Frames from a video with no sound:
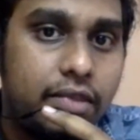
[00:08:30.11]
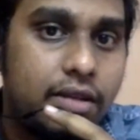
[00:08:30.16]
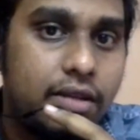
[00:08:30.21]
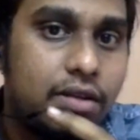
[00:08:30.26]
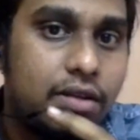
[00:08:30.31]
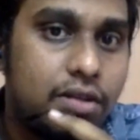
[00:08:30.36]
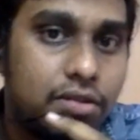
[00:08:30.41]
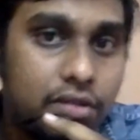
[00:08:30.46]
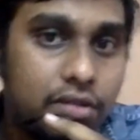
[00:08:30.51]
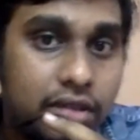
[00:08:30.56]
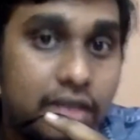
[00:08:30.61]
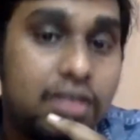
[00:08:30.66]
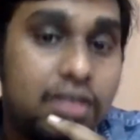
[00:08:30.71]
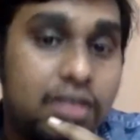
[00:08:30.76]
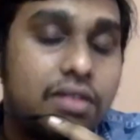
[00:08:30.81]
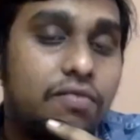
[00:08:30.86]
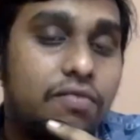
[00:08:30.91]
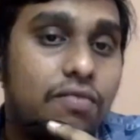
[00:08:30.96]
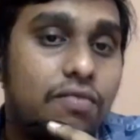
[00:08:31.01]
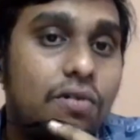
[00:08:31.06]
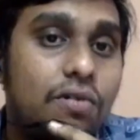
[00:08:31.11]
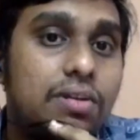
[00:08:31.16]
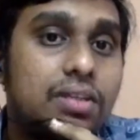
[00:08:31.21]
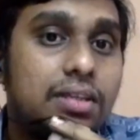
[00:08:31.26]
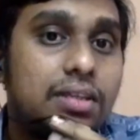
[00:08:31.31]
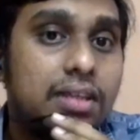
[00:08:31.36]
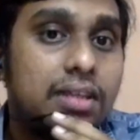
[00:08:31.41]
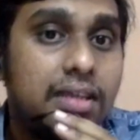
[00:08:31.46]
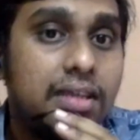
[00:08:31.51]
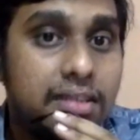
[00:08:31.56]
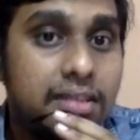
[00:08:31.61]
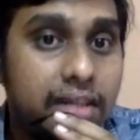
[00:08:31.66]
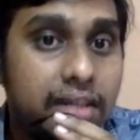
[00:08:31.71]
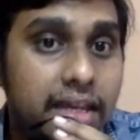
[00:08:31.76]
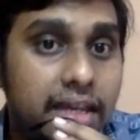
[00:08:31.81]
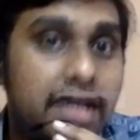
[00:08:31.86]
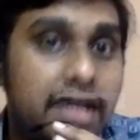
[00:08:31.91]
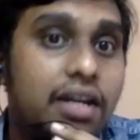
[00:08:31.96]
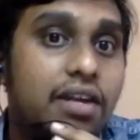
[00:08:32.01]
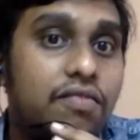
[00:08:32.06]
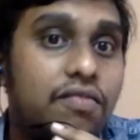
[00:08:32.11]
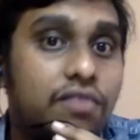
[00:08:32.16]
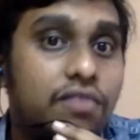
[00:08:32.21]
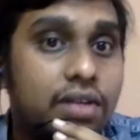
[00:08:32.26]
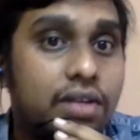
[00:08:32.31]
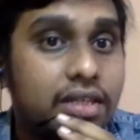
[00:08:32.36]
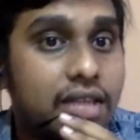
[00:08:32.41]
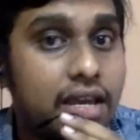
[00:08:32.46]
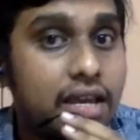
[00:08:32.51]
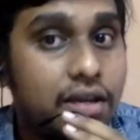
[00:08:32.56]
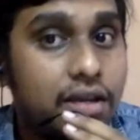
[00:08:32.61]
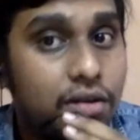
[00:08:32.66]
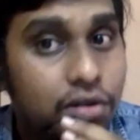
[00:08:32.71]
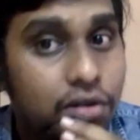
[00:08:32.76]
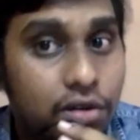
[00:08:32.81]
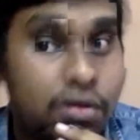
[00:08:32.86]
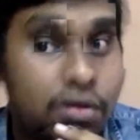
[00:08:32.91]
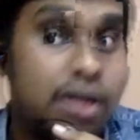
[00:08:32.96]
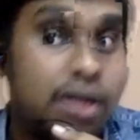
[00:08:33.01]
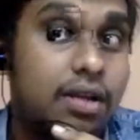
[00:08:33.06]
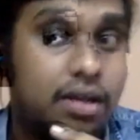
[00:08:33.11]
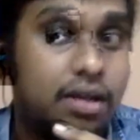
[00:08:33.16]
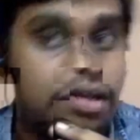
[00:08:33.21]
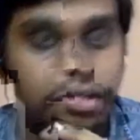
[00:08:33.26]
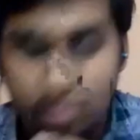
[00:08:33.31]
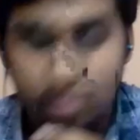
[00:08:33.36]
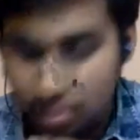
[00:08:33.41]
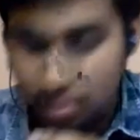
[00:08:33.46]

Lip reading: So this force is needed for a cyclone to occur.